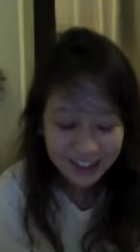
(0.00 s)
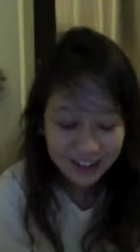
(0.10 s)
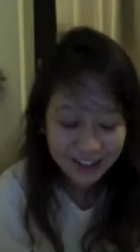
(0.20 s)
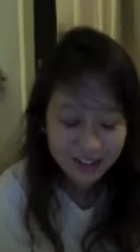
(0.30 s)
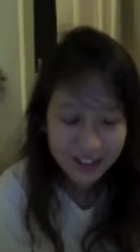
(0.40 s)

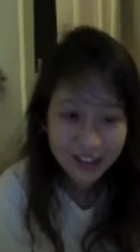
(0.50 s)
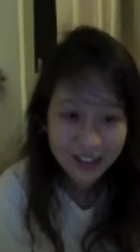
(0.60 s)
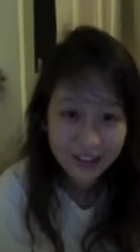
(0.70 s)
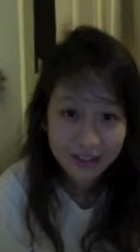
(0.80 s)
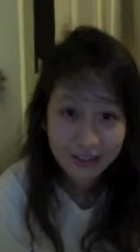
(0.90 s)
uh, and
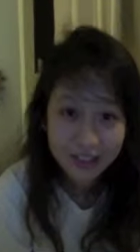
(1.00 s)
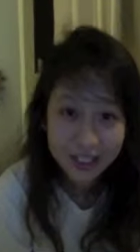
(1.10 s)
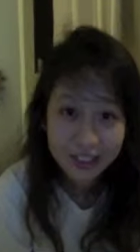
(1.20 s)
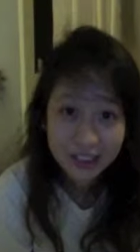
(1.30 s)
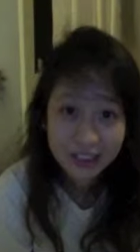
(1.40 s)
then we
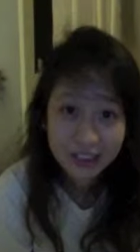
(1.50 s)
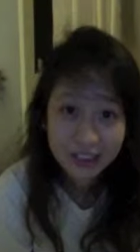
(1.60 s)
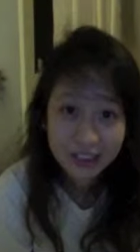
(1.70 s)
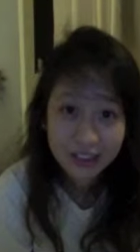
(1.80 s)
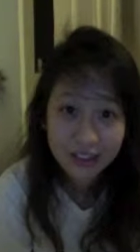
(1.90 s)
took
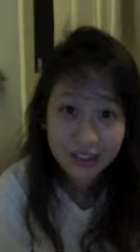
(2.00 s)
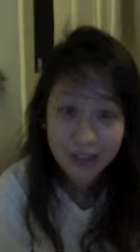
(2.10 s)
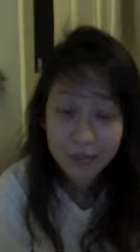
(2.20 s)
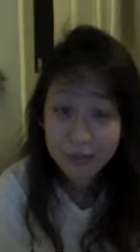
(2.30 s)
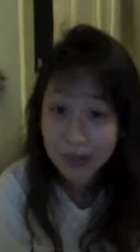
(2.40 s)
a
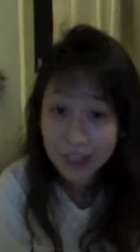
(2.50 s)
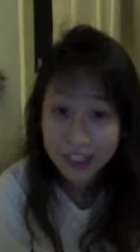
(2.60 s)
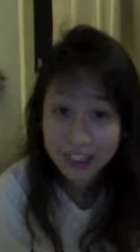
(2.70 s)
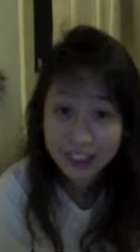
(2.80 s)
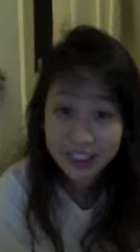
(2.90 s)

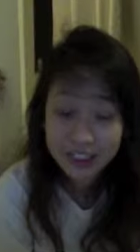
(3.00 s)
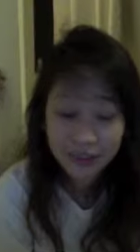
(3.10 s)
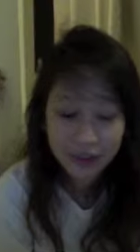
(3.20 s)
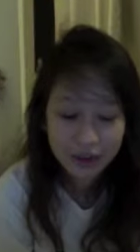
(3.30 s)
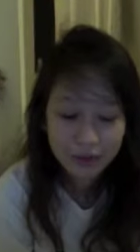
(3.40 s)
bus
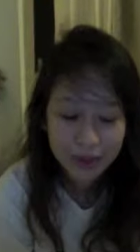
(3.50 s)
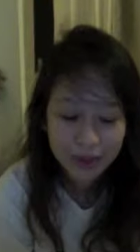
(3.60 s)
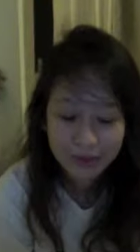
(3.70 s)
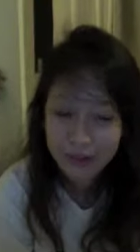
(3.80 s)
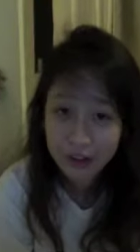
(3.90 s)
followed by
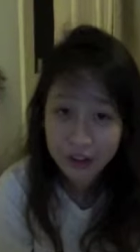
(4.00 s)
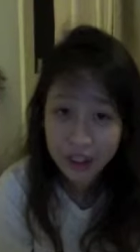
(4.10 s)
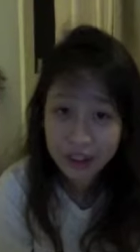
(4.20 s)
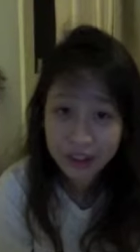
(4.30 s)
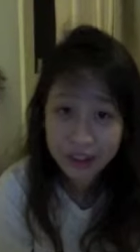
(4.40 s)
a
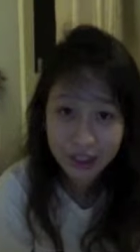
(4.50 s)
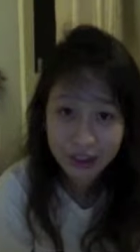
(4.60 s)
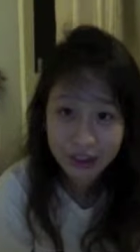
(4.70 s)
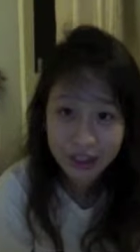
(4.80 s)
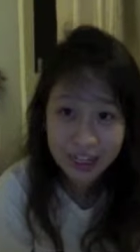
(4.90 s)
ferry to
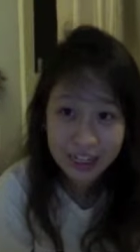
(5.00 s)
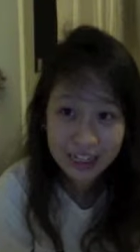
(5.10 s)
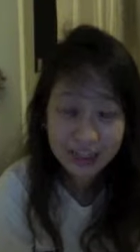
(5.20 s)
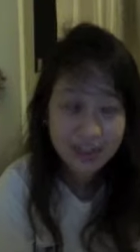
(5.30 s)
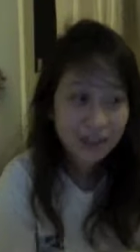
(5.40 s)
Tekong
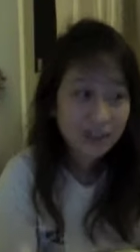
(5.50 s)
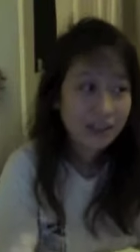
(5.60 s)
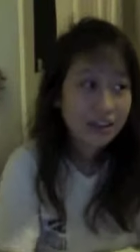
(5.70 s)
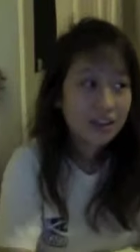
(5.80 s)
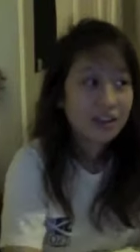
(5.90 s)
Island,
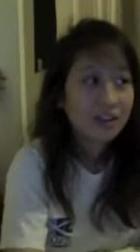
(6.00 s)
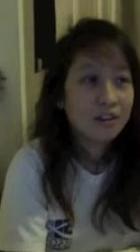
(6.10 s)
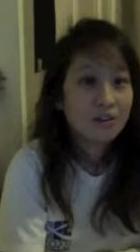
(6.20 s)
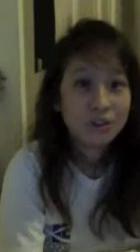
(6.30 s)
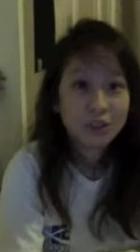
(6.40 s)

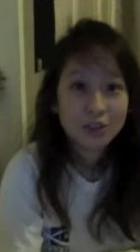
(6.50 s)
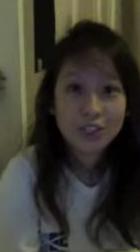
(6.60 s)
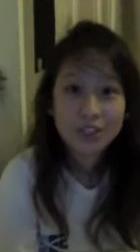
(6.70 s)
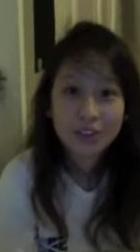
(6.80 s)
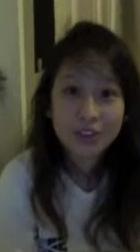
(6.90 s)
which was
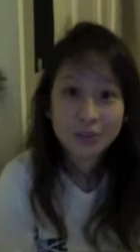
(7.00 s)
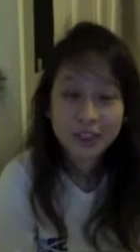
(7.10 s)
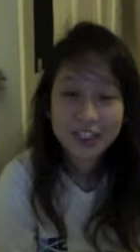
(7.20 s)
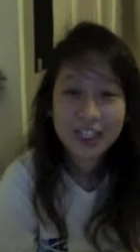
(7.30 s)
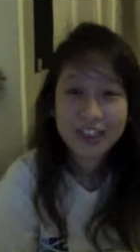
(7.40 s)
unusual
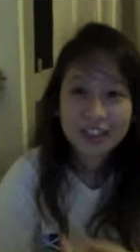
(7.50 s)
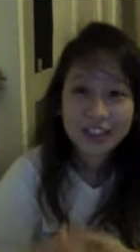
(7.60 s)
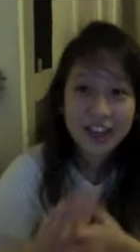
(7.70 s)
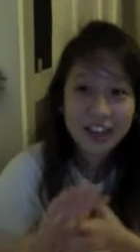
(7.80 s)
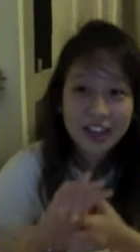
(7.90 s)
because I,
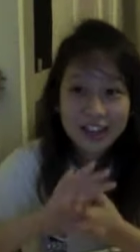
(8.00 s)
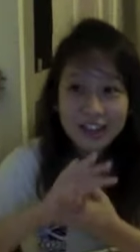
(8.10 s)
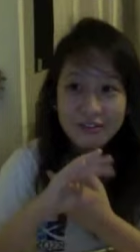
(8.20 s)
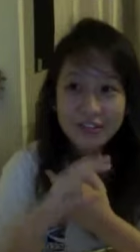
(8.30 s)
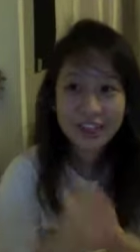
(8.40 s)
I, I
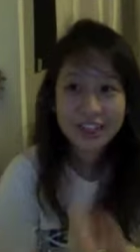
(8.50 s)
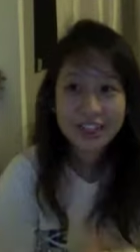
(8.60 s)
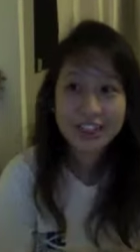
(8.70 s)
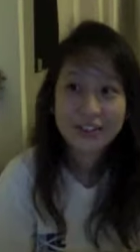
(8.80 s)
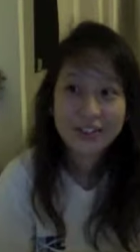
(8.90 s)
didn't
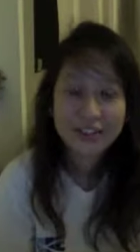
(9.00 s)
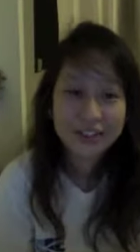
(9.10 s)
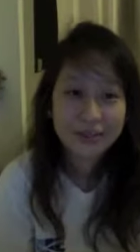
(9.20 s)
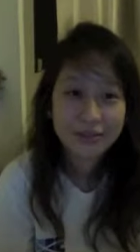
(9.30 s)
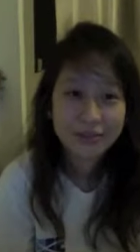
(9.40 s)
realize that we were going
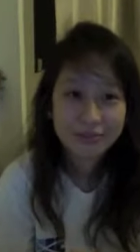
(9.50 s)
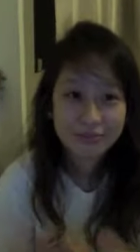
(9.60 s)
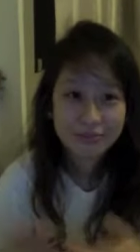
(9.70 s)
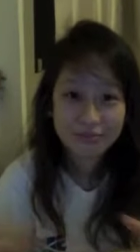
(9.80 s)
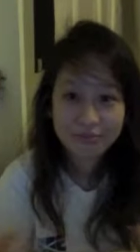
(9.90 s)
to
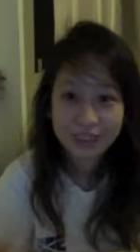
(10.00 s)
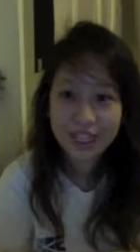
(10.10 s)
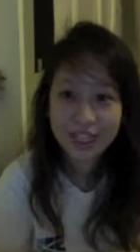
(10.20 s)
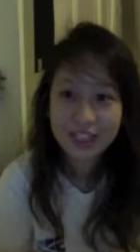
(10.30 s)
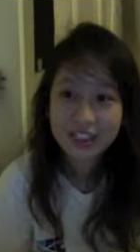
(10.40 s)

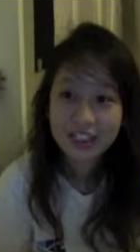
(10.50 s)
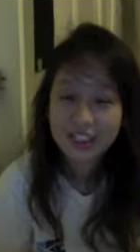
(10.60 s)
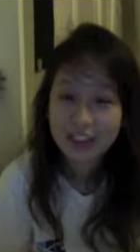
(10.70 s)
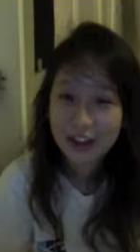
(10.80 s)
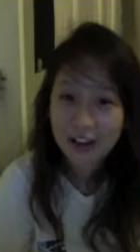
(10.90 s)
take
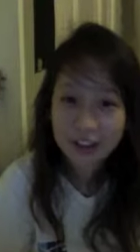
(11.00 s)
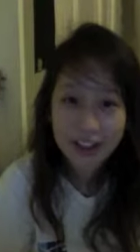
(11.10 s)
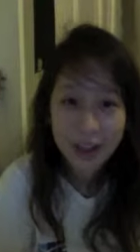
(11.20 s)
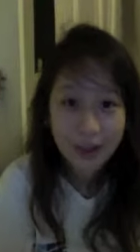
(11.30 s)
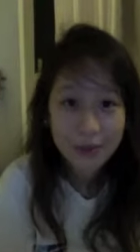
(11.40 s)
such a long
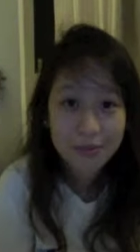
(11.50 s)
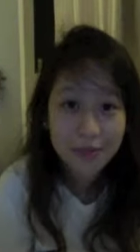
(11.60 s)
time